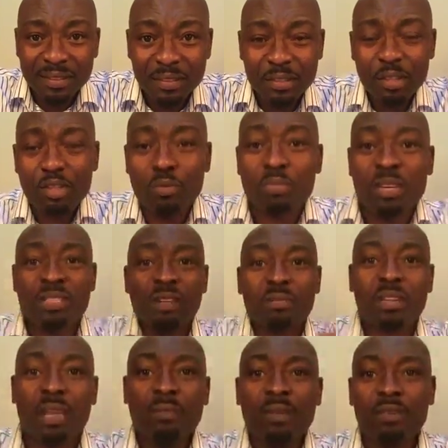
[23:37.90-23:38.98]
You just mix
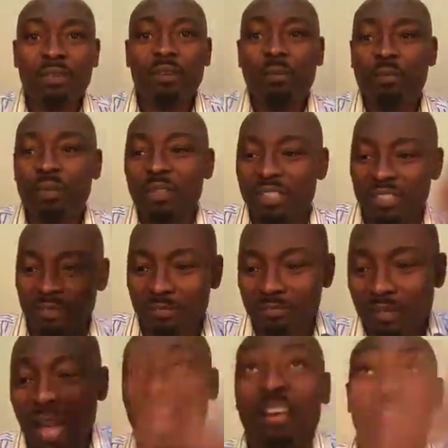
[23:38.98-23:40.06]
some chemical components.
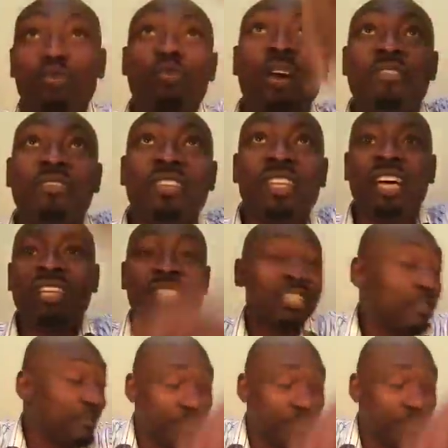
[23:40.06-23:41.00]
Wave it like this,